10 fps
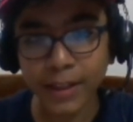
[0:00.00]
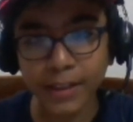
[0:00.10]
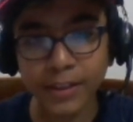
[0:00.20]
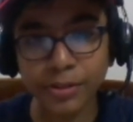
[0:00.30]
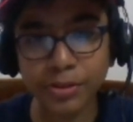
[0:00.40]

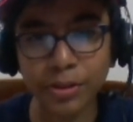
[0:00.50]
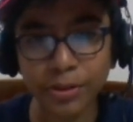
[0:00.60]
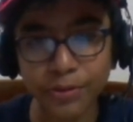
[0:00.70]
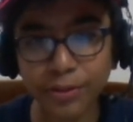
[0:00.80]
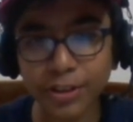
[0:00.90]
So,
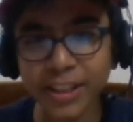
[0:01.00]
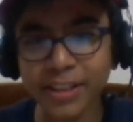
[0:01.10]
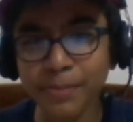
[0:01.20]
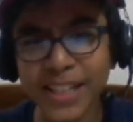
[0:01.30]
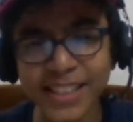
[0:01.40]
what an
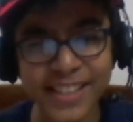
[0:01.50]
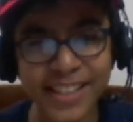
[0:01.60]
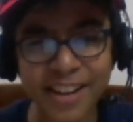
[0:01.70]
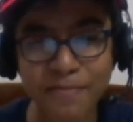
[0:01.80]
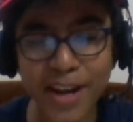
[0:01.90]
amazing
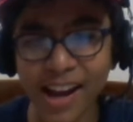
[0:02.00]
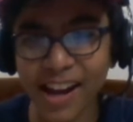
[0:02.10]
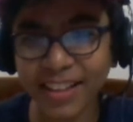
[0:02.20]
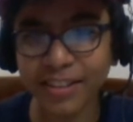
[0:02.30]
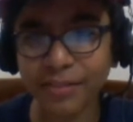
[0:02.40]
game by
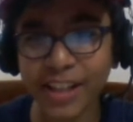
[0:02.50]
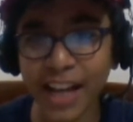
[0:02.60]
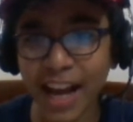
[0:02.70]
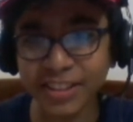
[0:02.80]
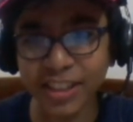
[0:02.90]
Anand. We
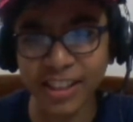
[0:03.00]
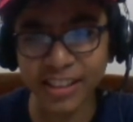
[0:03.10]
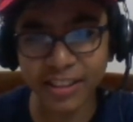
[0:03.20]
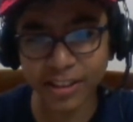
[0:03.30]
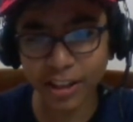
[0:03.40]
actually
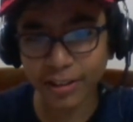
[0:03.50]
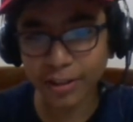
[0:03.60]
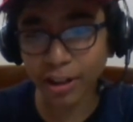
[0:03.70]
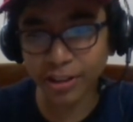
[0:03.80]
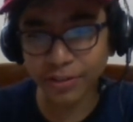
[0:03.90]
learned a
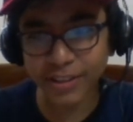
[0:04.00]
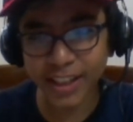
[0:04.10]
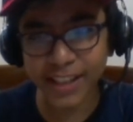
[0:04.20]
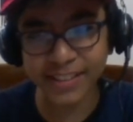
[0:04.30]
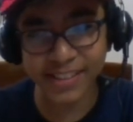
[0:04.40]
lot of
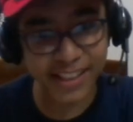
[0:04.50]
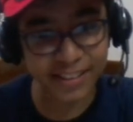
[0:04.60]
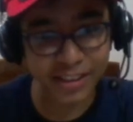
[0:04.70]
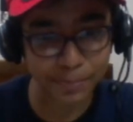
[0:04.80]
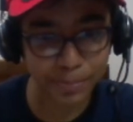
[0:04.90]
things seeing
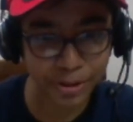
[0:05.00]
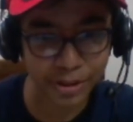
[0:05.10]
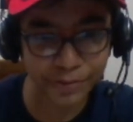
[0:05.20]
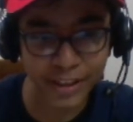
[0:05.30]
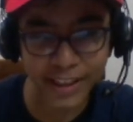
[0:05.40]
this
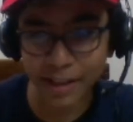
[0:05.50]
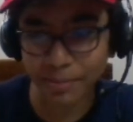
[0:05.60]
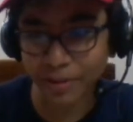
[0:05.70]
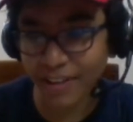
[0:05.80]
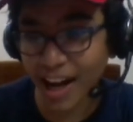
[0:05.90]
beautiful game
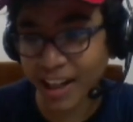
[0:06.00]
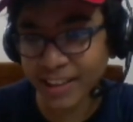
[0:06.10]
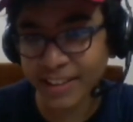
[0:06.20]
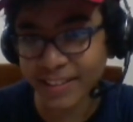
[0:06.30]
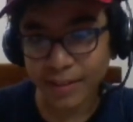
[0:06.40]
of
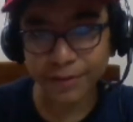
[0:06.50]
Anand.